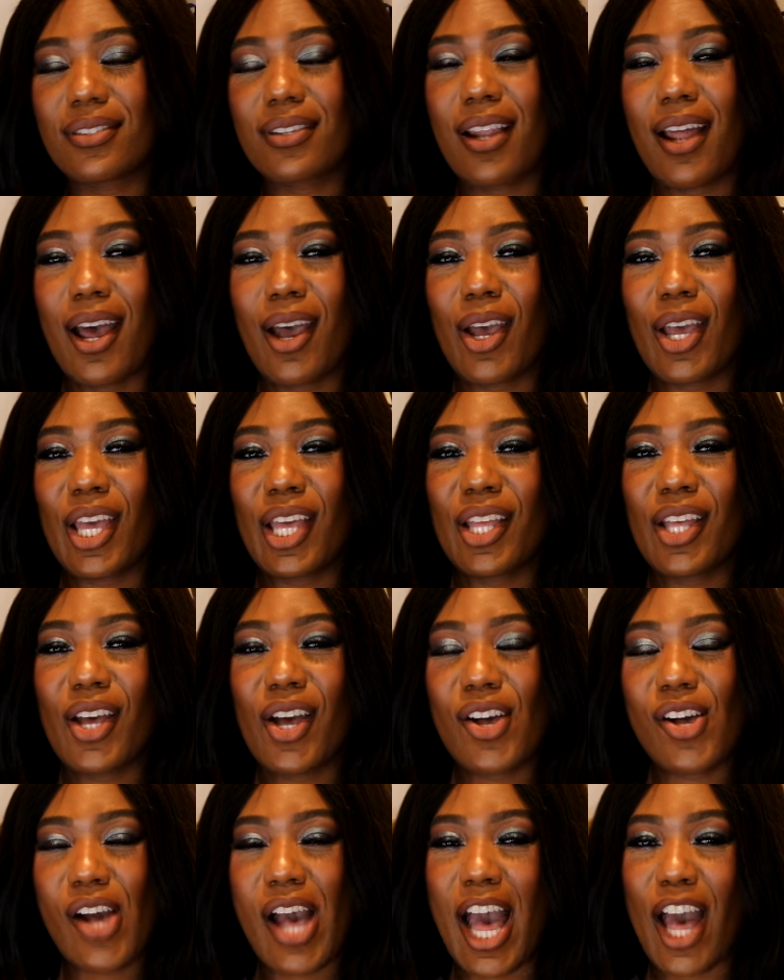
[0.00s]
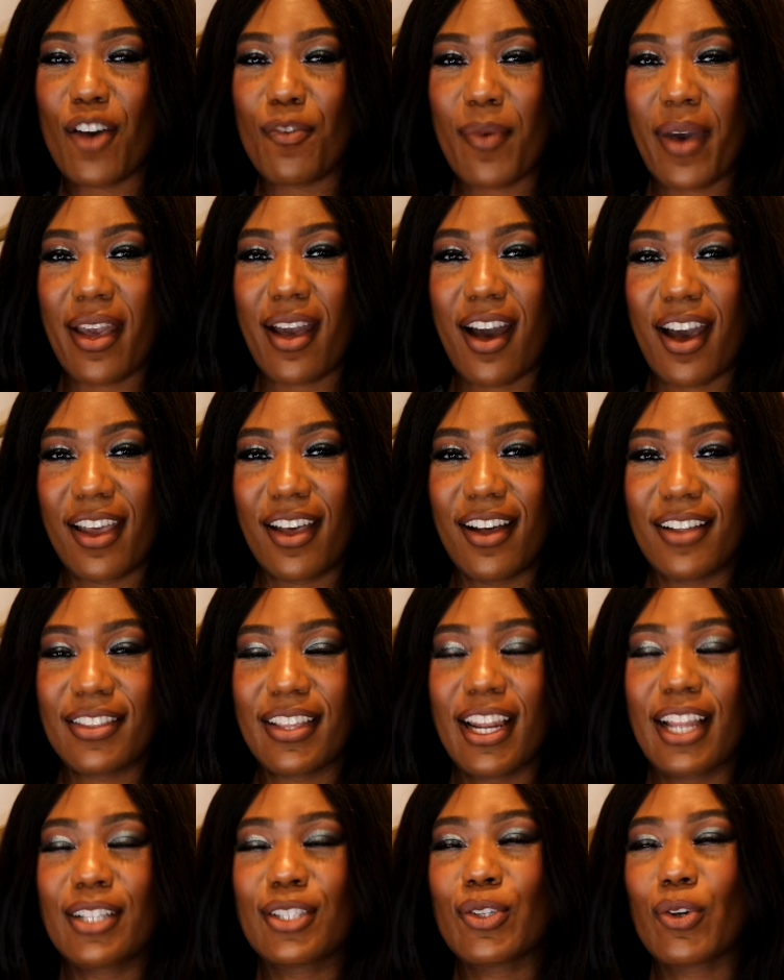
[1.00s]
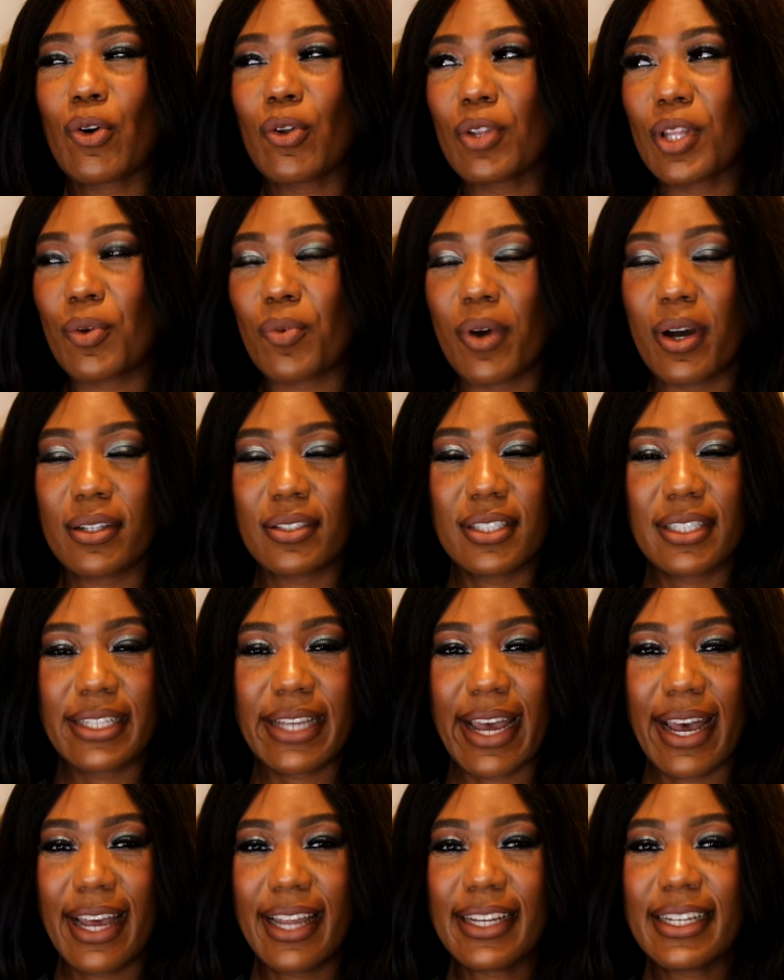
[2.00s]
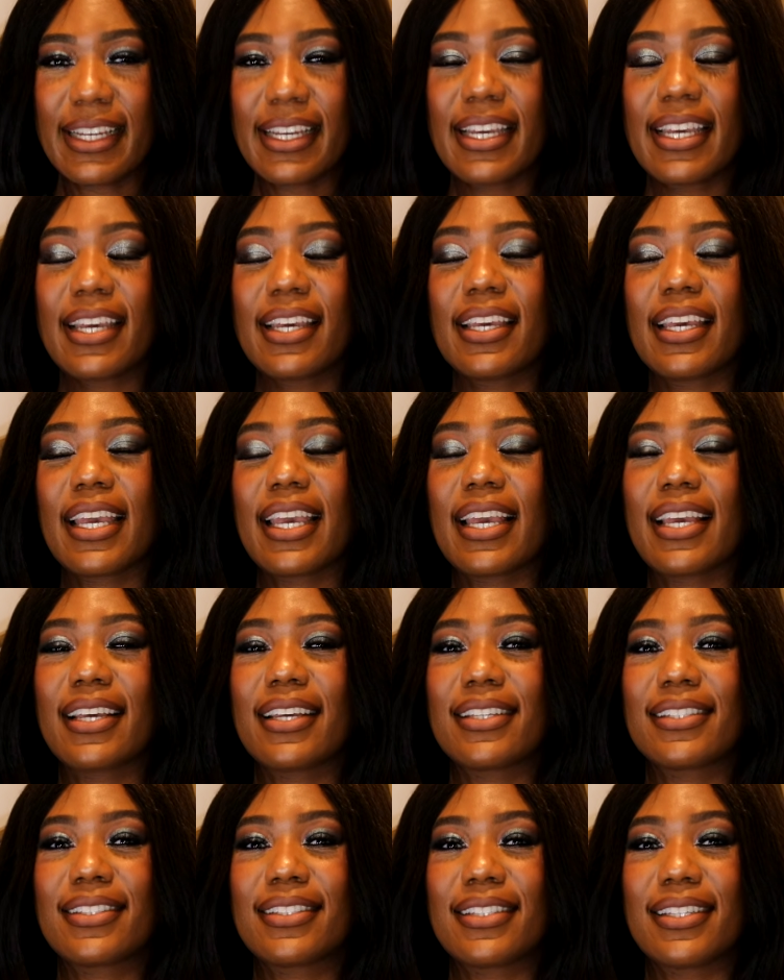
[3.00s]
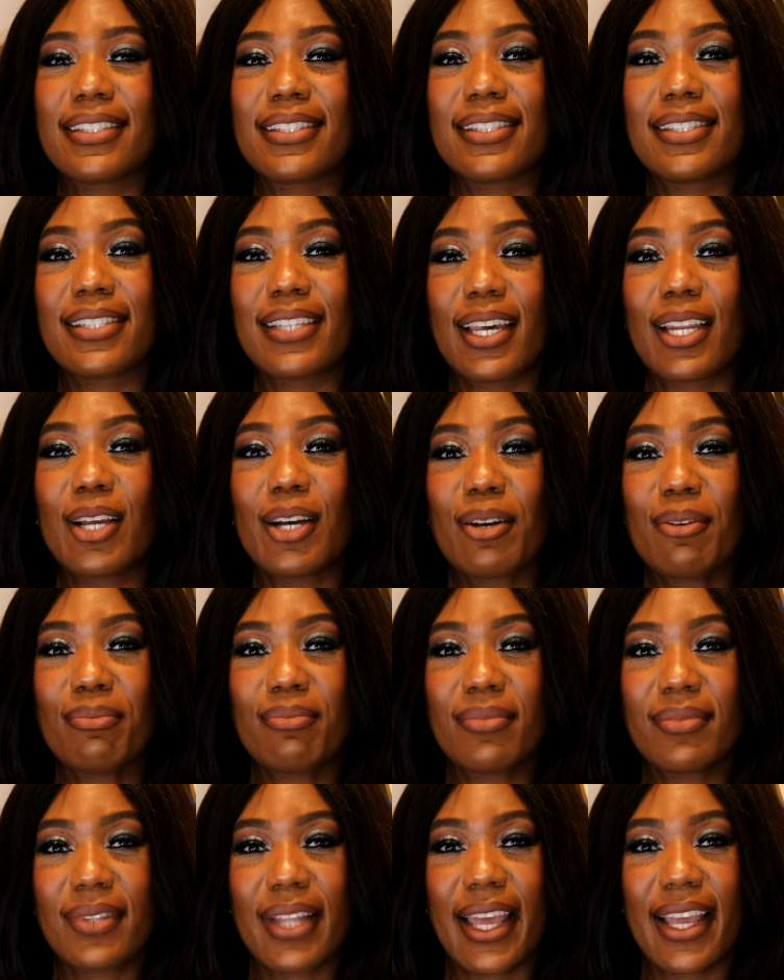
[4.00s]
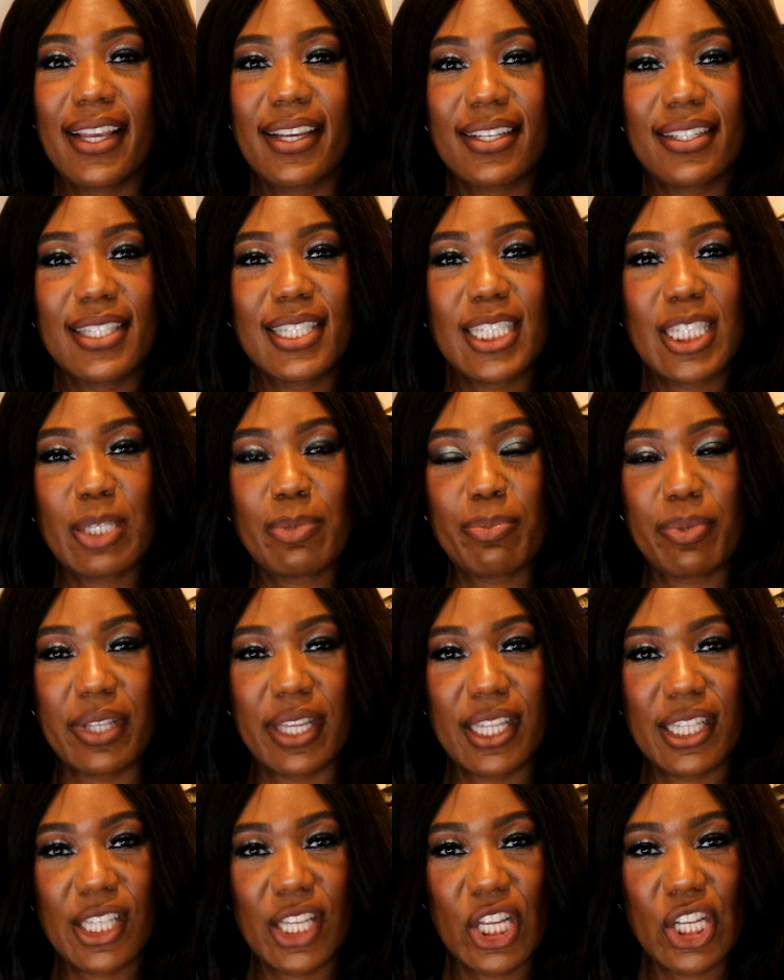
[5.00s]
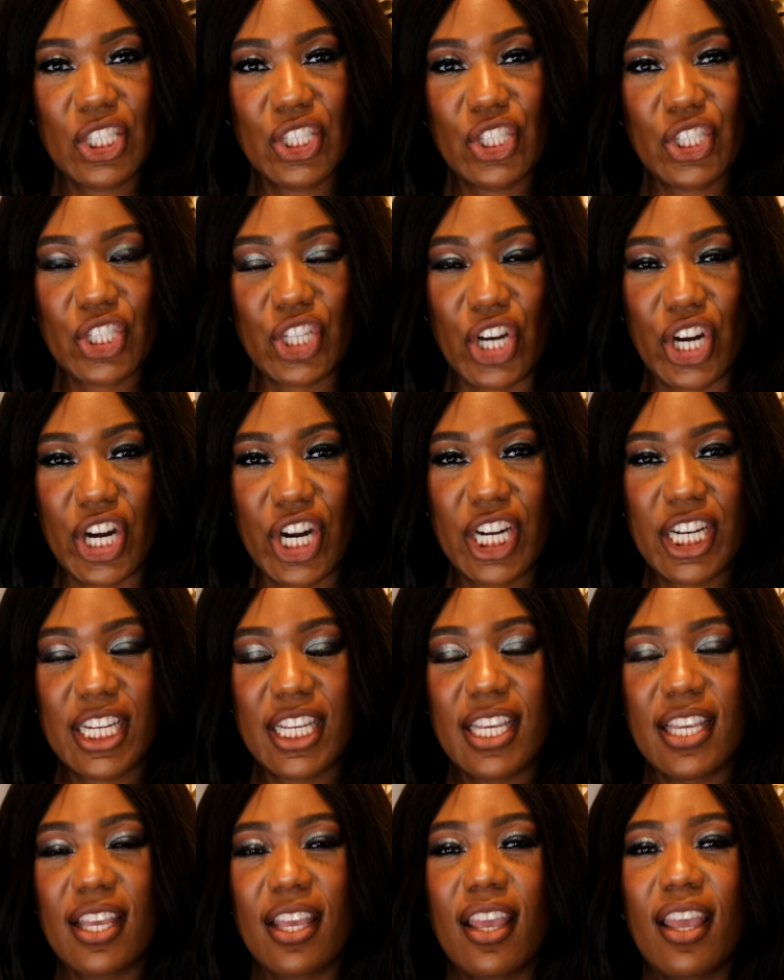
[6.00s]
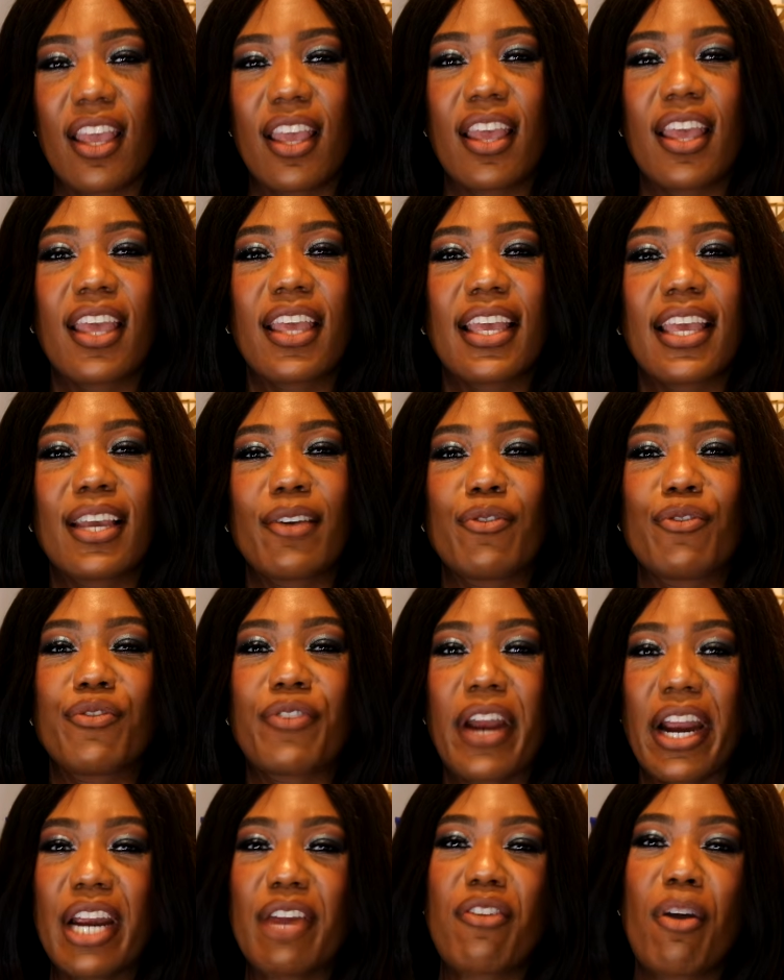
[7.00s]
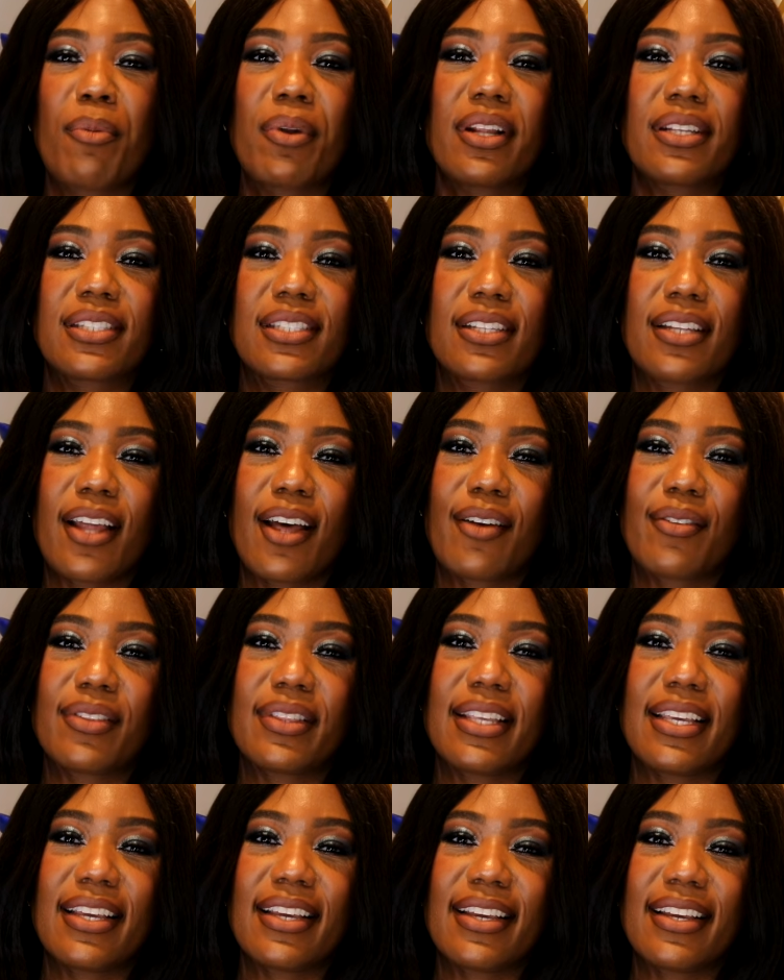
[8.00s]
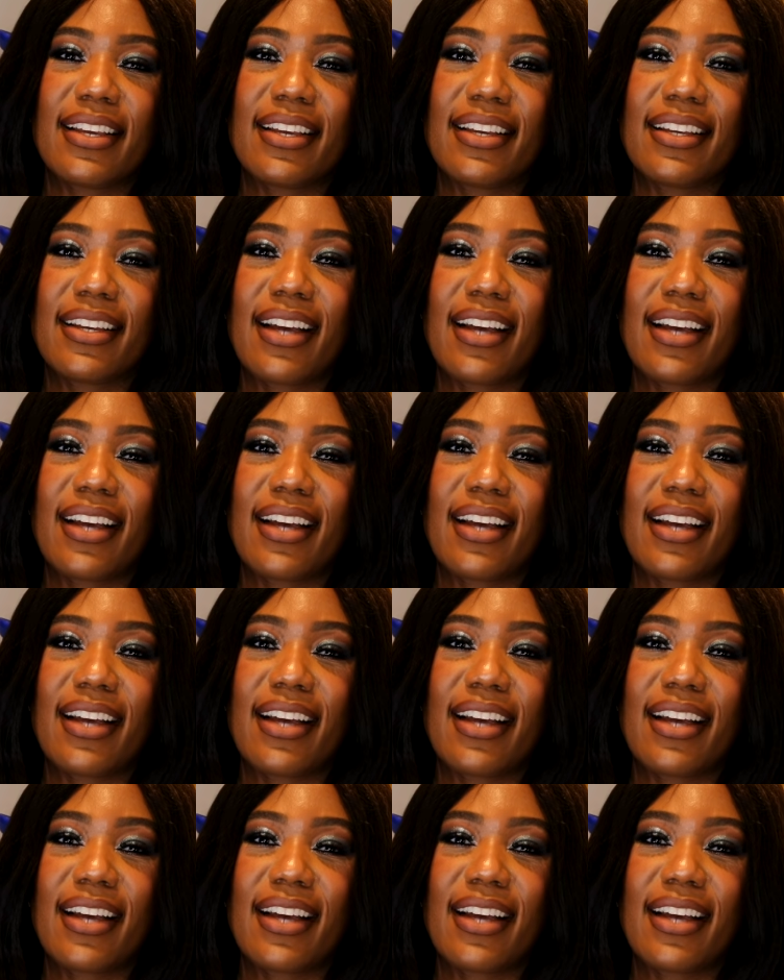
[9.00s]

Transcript: that I had my eye on that I totally want to get is this denim like split skirt, very reminiscent of the